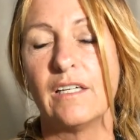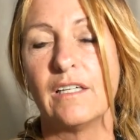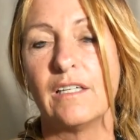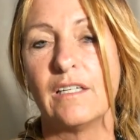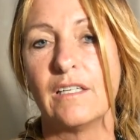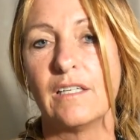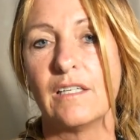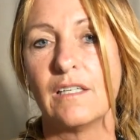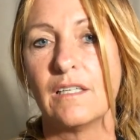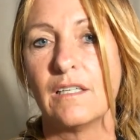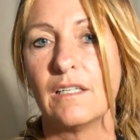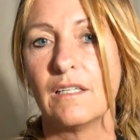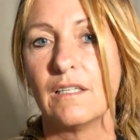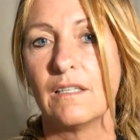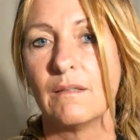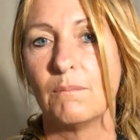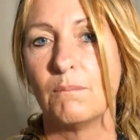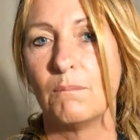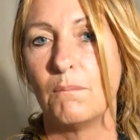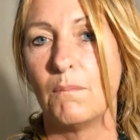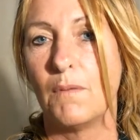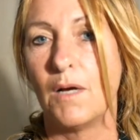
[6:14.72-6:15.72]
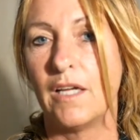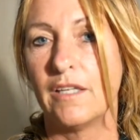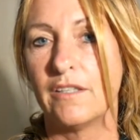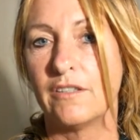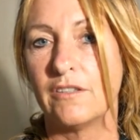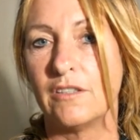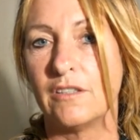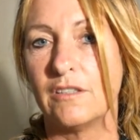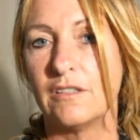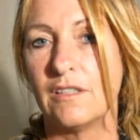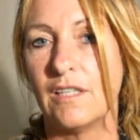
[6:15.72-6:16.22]
model of a
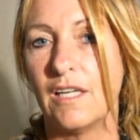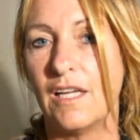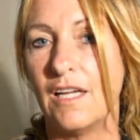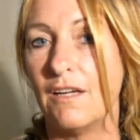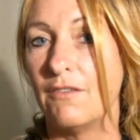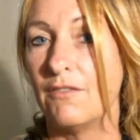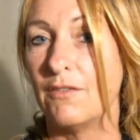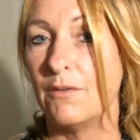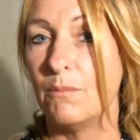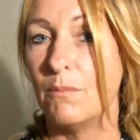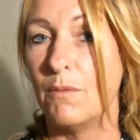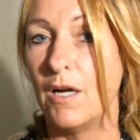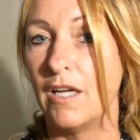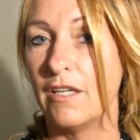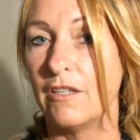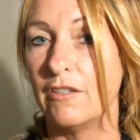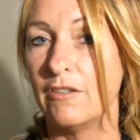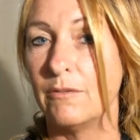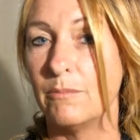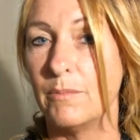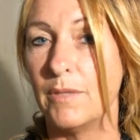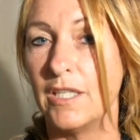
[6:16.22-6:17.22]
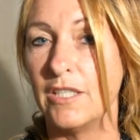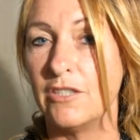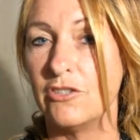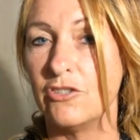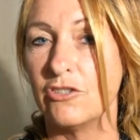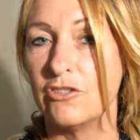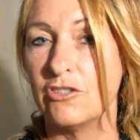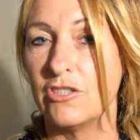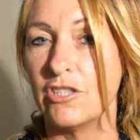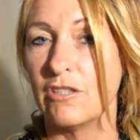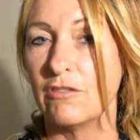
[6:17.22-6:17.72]
modern major general,
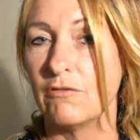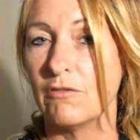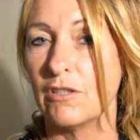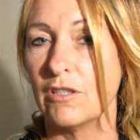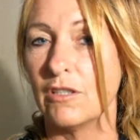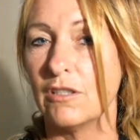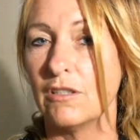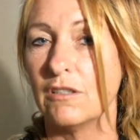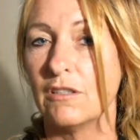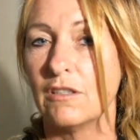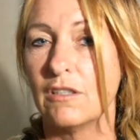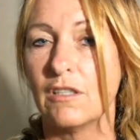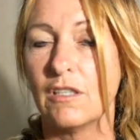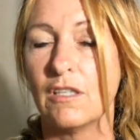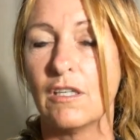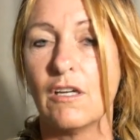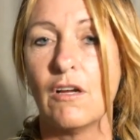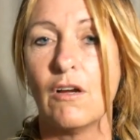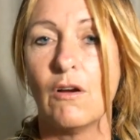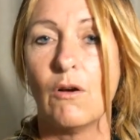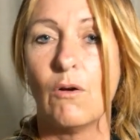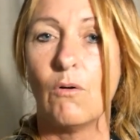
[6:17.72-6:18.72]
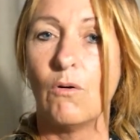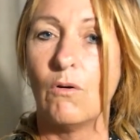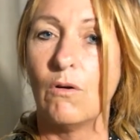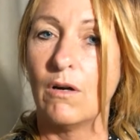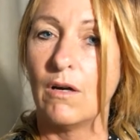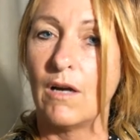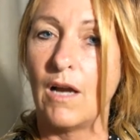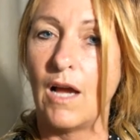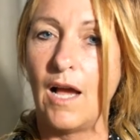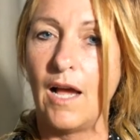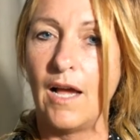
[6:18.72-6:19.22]
or I am
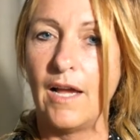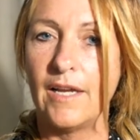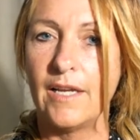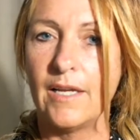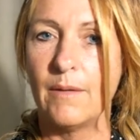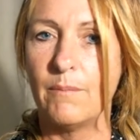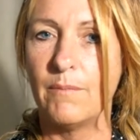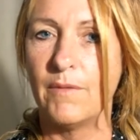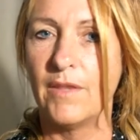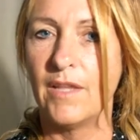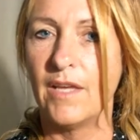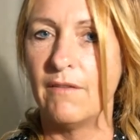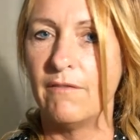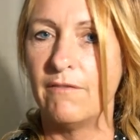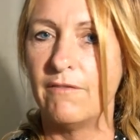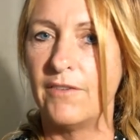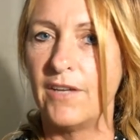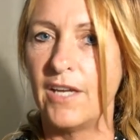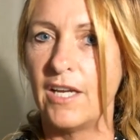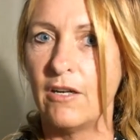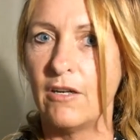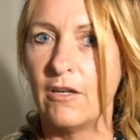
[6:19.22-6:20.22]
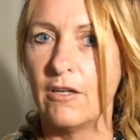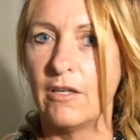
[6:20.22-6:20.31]
the very